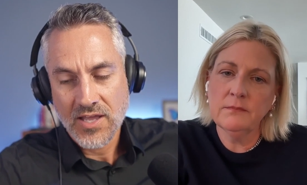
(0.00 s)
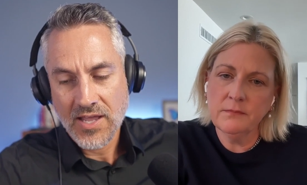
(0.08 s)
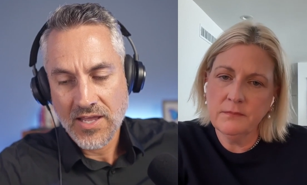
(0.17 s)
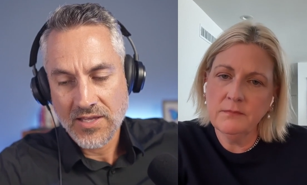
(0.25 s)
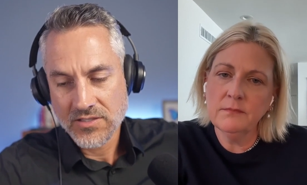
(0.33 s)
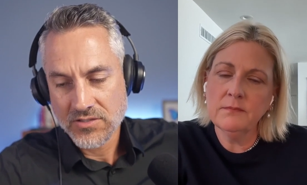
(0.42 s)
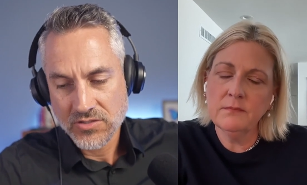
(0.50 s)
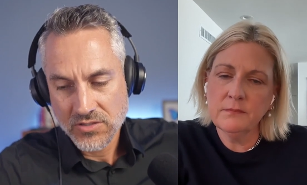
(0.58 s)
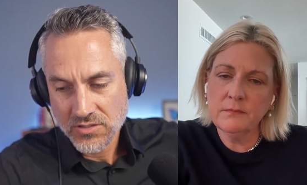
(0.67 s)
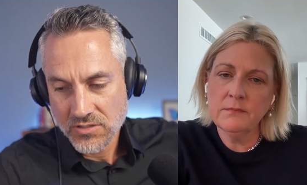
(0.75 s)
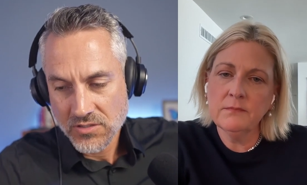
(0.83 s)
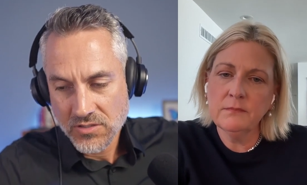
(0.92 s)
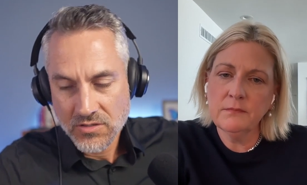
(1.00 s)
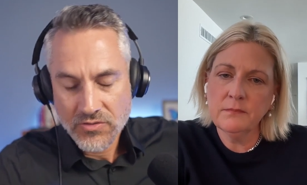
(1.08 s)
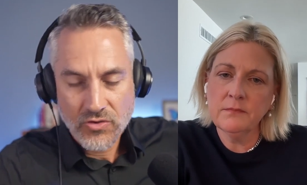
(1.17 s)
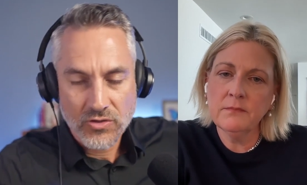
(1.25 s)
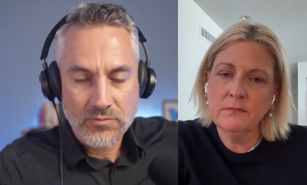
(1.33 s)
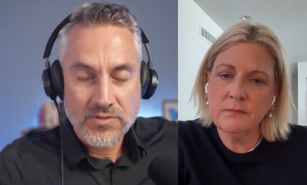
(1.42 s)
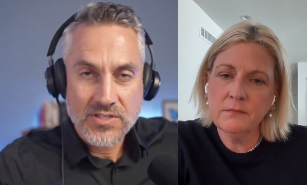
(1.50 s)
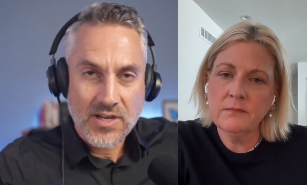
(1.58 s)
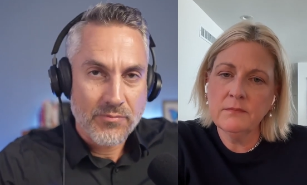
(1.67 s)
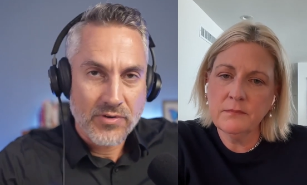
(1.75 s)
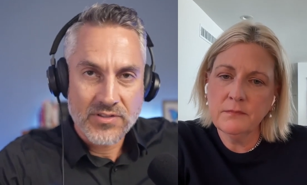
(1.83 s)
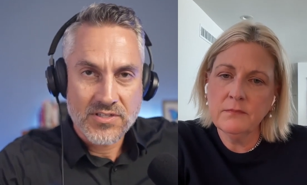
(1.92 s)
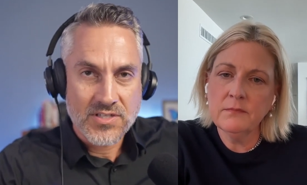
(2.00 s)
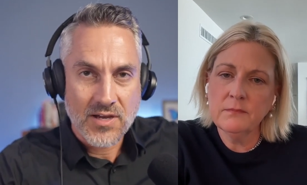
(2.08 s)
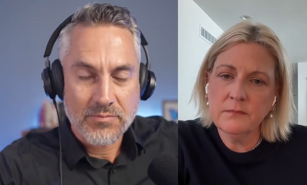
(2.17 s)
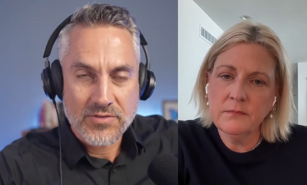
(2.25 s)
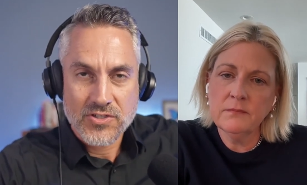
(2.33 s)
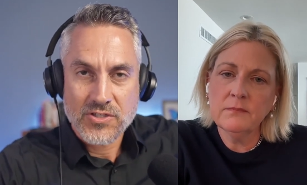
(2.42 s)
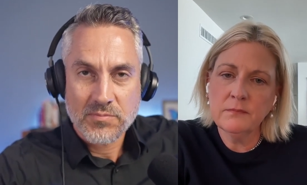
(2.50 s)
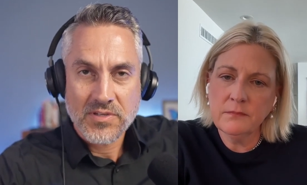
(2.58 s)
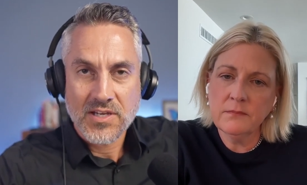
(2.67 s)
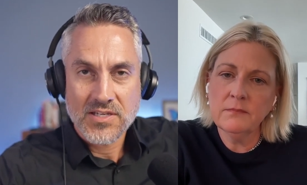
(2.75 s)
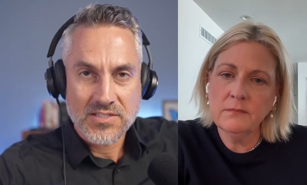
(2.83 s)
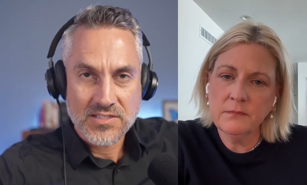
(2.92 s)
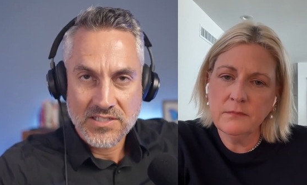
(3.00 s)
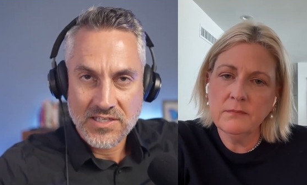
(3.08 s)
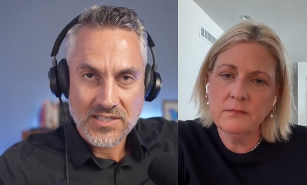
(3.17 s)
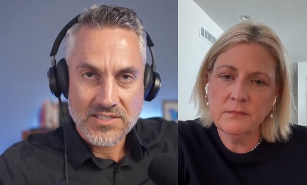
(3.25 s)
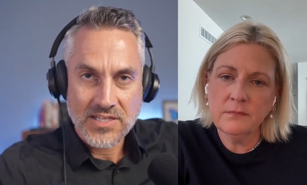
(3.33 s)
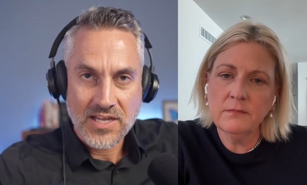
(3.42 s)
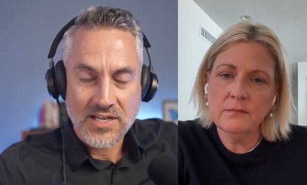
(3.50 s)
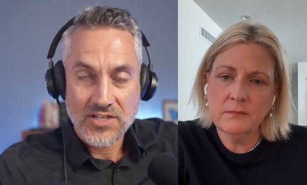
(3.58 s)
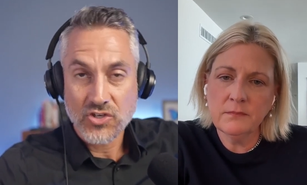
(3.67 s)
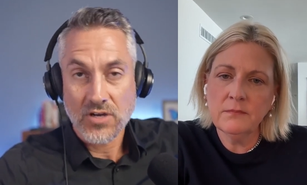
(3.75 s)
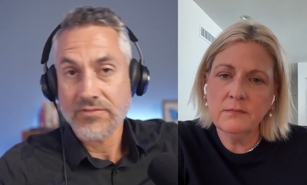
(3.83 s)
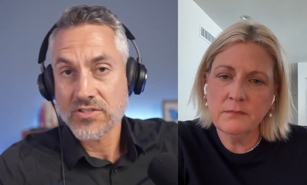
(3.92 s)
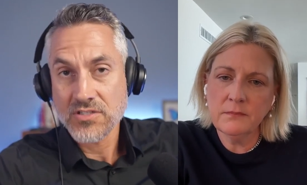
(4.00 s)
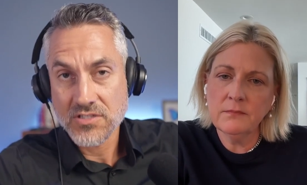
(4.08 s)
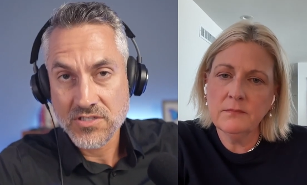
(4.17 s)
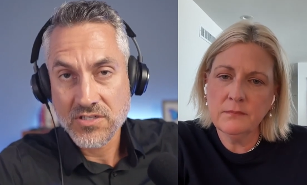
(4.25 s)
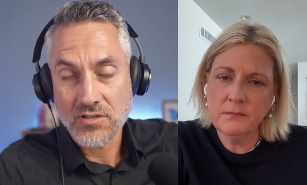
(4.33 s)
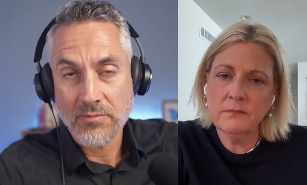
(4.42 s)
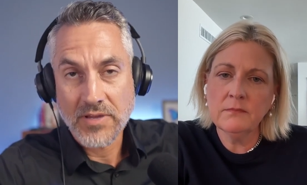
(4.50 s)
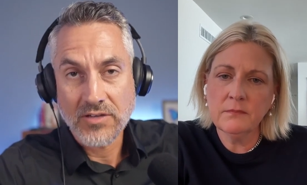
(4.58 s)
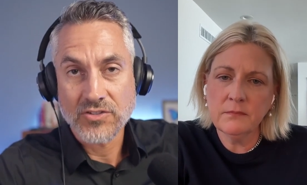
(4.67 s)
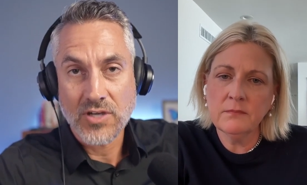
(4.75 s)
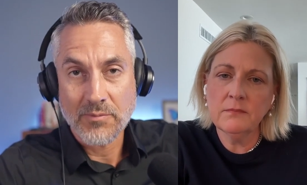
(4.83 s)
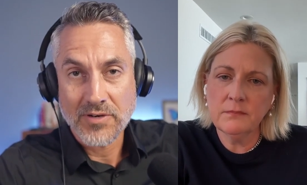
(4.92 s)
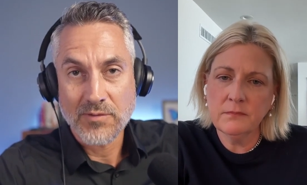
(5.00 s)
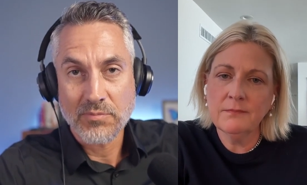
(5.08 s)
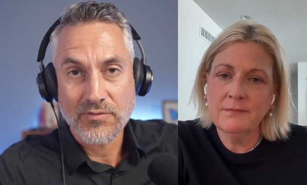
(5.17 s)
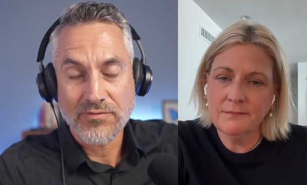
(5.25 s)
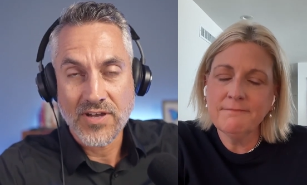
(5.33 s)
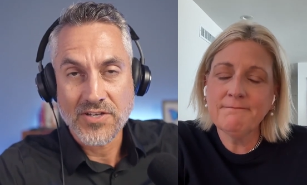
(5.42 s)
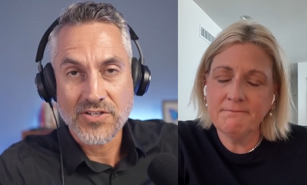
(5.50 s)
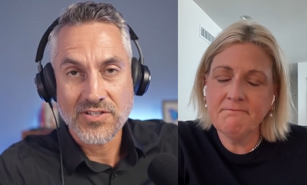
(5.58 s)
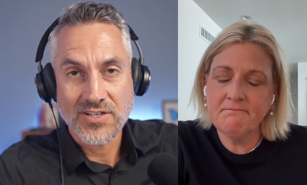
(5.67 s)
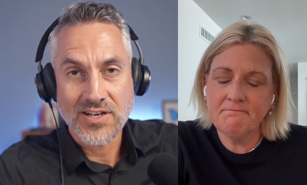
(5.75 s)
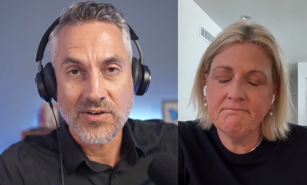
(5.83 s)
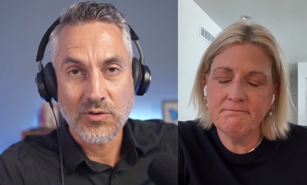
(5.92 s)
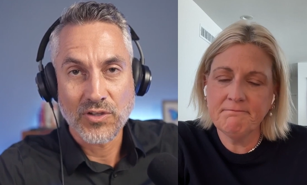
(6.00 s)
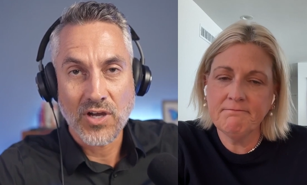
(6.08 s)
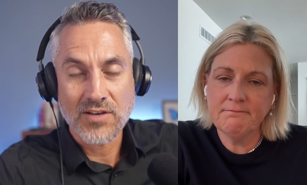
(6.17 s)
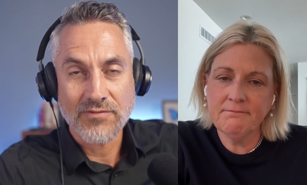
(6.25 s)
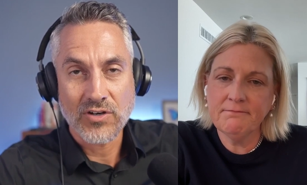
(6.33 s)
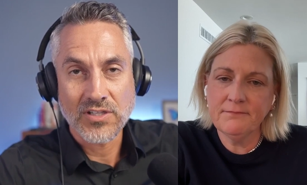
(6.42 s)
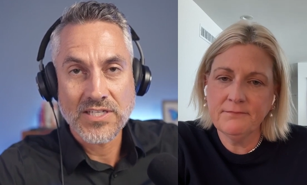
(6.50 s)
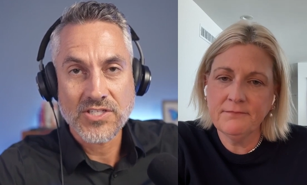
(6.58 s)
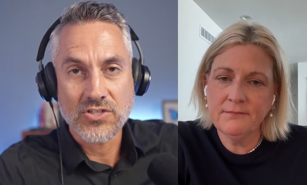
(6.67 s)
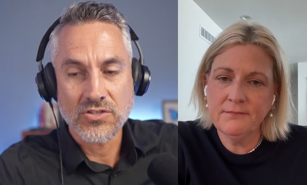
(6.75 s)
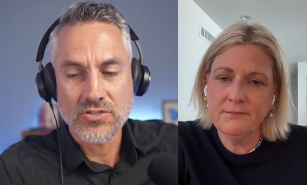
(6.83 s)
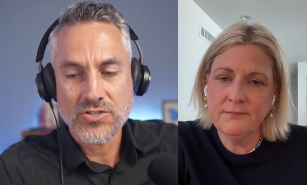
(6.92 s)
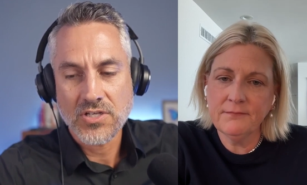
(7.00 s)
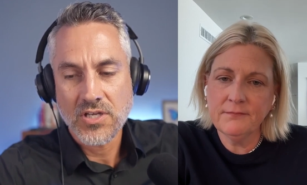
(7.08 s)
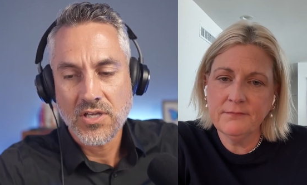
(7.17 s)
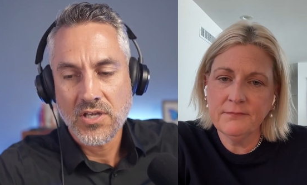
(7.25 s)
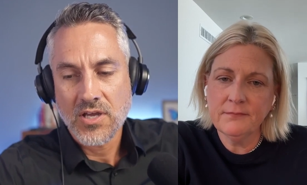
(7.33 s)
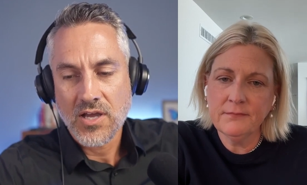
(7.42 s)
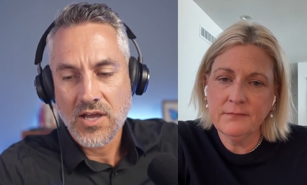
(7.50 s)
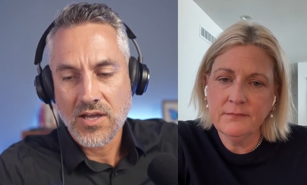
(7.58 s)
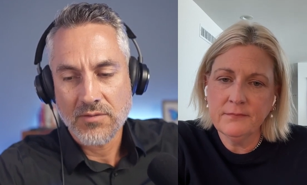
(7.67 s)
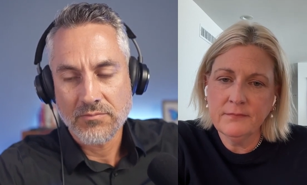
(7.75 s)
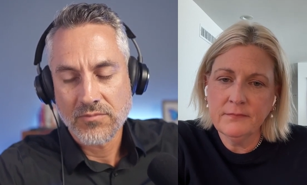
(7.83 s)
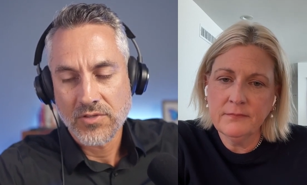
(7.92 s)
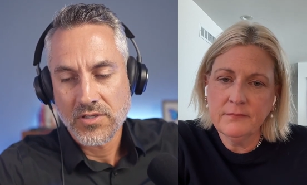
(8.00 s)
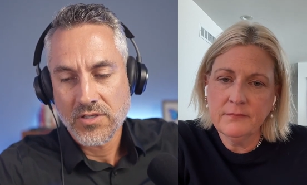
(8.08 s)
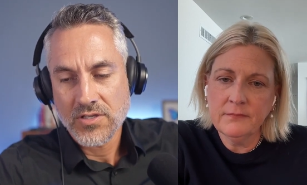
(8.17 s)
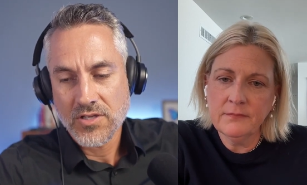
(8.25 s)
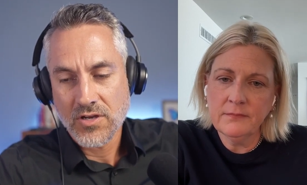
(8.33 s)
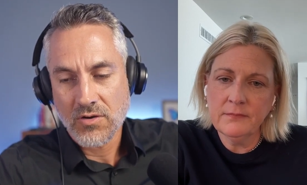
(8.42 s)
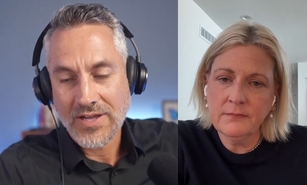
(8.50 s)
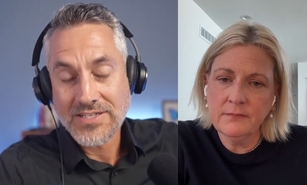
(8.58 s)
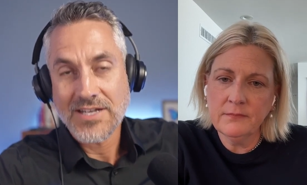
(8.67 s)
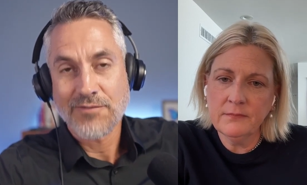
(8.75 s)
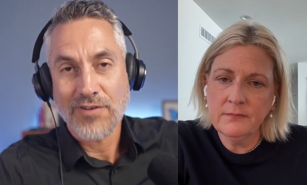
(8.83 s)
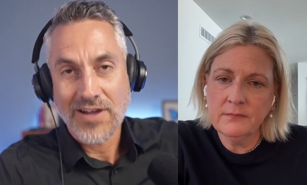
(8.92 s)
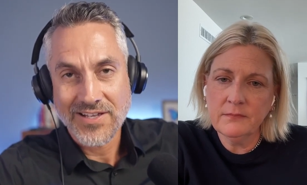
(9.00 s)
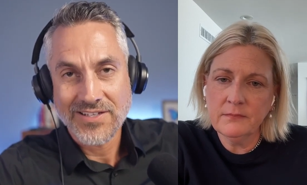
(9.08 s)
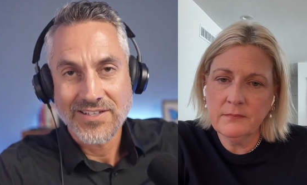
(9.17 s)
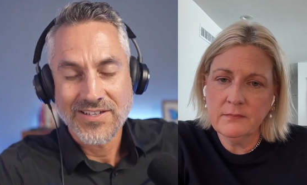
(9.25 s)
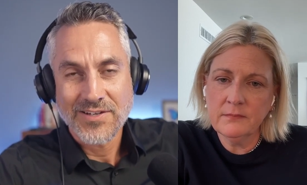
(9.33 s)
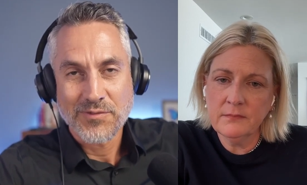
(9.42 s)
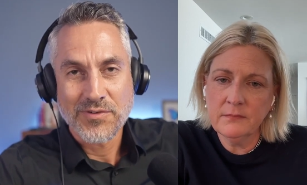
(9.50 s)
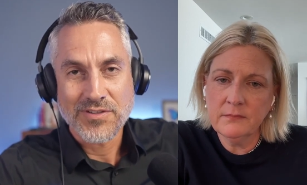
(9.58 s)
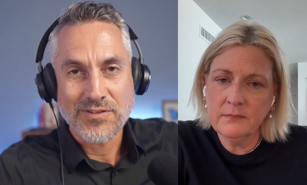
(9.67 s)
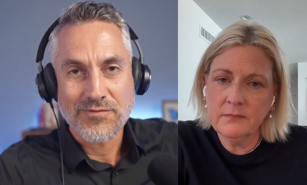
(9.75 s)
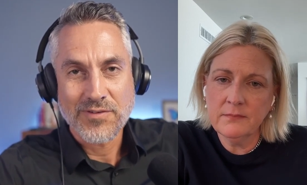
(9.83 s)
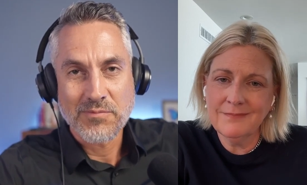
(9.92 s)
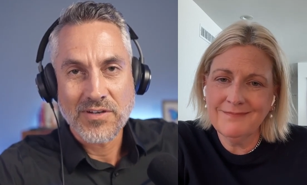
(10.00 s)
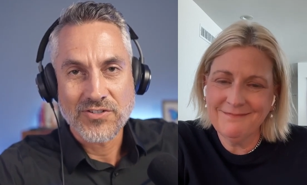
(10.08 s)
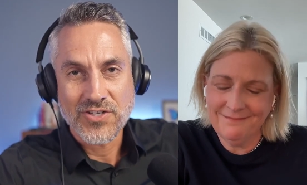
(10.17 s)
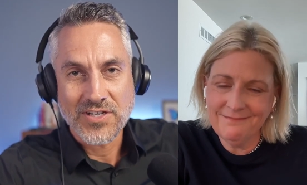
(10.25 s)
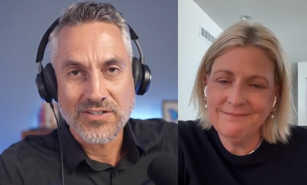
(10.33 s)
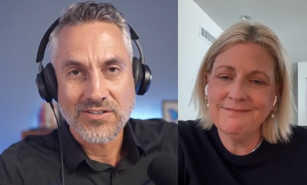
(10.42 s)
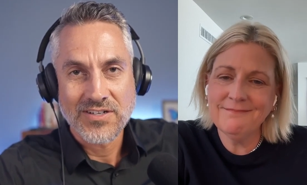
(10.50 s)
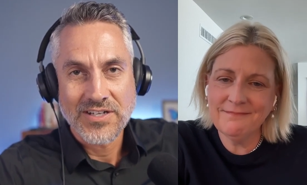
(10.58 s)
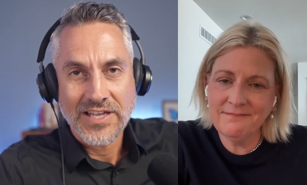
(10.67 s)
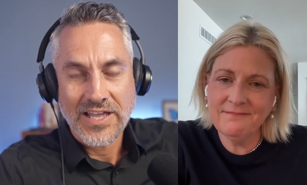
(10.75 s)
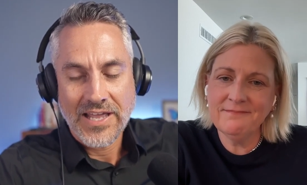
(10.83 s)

Speaker 1: And the only reason I bring this up is just because in today's day and age, obviously it's still a male-dominated profession. And I know a lot of our listeners, identify with the female gender.